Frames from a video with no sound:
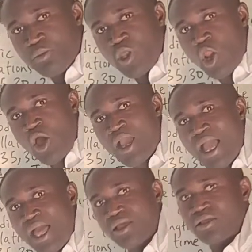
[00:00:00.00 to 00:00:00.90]
be
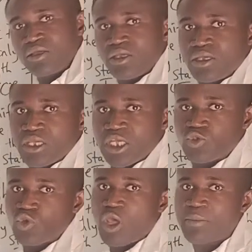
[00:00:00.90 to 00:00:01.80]
longer, it
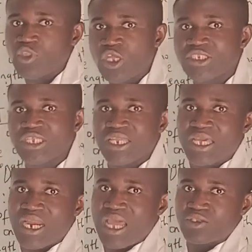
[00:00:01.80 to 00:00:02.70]
will not be touching the
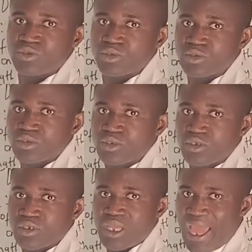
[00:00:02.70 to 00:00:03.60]
ground.
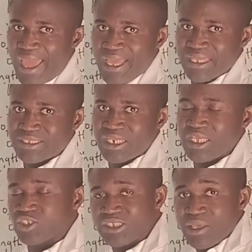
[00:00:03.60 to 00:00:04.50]
Are you getting it?
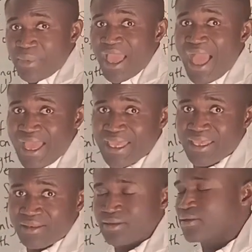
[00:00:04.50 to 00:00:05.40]
It still be hanging.